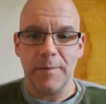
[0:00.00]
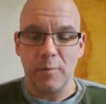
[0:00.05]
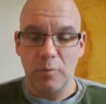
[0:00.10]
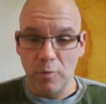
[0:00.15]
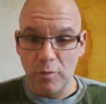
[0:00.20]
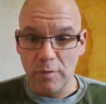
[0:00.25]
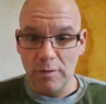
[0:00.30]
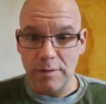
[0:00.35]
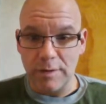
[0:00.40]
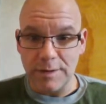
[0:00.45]

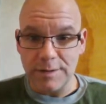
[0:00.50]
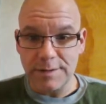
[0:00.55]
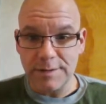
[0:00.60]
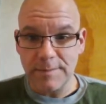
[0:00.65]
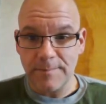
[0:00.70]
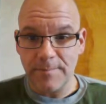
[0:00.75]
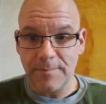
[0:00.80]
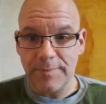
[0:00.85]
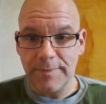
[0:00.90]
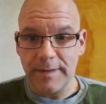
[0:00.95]

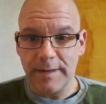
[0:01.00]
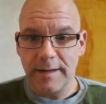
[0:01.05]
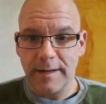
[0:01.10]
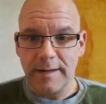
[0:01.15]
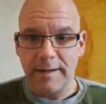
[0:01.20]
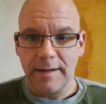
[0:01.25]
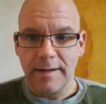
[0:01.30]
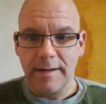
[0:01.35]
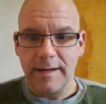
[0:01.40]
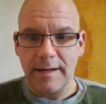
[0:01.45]
rules.
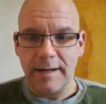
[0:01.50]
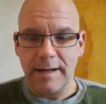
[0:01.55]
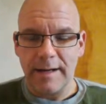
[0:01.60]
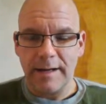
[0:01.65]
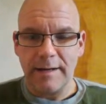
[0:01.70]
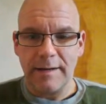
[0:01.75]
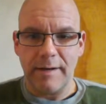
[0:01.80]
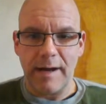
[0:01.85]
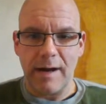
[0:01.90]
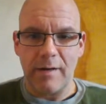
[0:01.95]

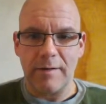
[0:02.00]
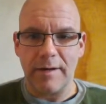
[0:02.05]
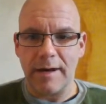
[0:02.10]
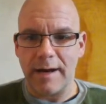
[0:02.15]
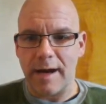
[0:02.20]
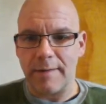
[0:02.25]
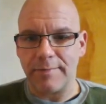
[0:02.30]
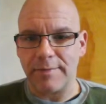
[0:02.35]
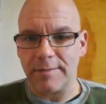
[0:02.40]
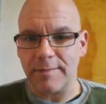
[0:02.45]
And how can I
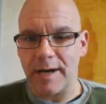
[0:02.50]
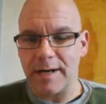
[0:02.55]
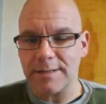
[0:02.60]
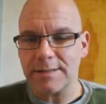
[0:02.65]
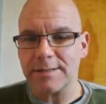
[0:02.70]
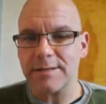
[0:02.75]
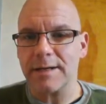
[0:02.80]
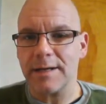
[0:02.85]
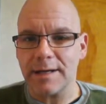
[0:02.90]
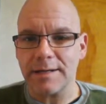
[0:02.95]

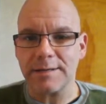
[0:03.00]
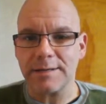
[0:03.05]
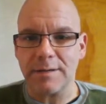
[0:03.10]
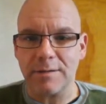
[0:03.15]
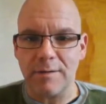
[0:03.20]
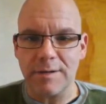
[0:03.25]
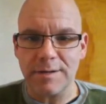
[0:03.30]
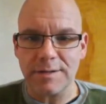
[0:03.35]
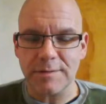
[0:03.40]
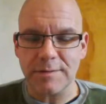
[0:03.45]
optimize things and
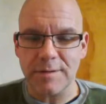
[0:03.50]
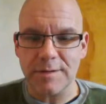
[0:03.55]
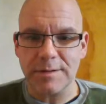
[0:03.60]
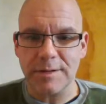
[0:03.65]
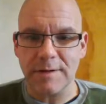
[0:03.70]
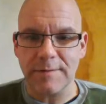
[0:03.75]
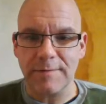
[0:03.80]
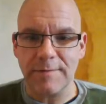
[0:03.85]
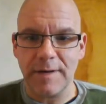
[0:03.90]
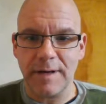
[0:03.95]
all this sort of
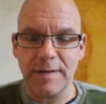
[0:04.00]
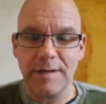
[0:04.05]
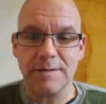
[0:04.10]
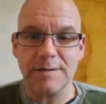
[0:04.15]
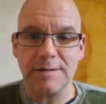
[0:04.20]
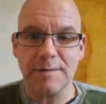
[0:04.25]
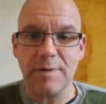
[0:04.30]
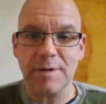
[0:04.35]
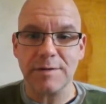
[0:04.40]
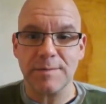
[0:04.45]
stuff? And
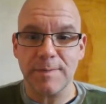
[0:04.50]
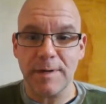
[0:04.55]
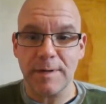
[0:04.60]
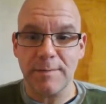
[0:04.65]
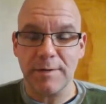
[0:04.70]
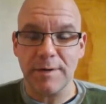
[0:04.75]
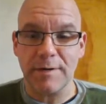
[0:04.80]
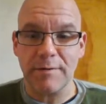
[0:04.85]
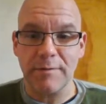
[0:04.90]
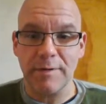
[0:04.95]
there's a bunch of
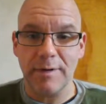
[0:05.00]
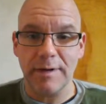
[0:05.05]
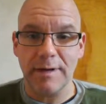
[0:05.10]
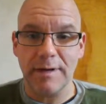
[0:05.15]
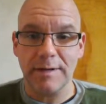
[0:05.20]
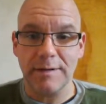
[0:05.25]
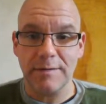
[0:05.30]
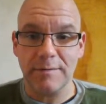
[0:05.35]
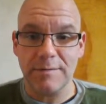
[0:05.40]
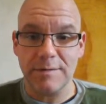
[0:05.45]
people that are really
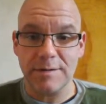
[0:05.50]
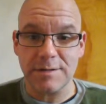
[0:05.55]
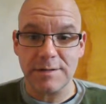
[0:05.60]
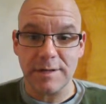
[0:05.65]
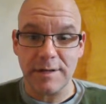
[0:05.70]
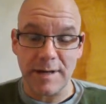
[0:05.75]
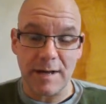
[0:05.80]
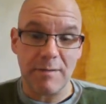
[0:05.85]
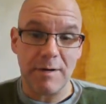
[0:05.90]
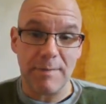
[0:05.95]
into just
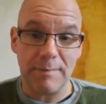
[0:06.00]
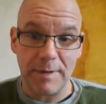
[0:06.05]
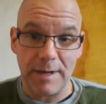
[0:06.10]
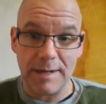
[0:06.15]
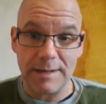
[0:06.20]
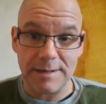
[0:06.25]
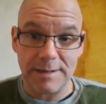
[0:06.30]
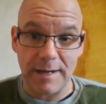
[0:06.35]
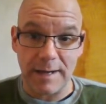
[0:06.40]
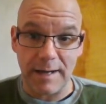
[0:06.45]
like, I want to play
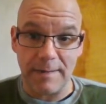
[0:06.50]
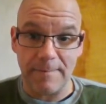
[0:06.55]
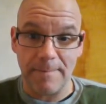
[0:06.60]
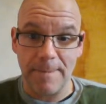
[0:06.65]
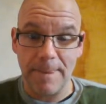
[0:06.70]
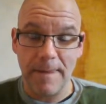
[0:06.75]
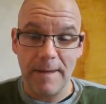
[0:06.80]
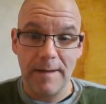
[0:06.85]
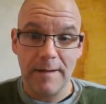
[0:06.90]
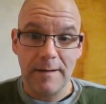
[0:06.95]
this game.
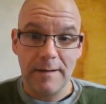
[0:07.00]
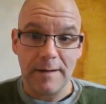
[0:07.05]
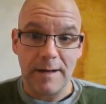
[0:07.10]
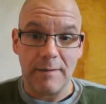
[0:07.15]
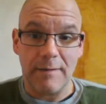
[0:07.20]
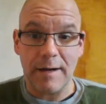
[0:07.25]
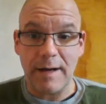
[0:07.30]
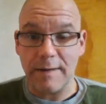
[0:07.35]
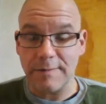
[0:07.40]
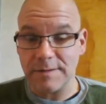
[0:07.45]

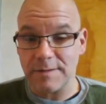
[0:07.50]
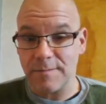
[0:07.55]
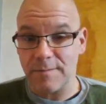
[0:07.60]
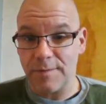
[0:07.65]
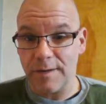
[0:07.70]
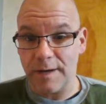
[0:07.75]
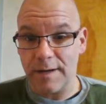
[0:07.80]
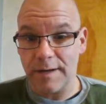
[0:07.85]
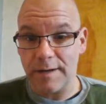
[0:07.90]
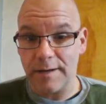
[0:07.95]
I want to have some
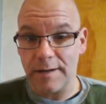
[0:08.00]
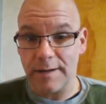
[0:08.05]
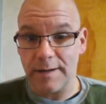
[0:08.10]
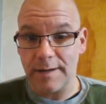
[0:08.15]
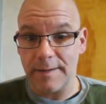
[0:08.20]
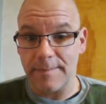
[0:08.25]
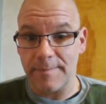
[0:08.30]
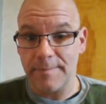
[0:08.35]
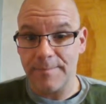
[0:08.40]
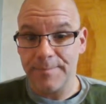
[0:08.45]

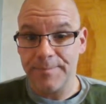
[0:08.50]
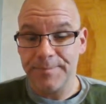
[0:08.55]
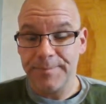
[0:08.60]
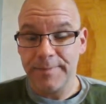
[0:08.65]
fun.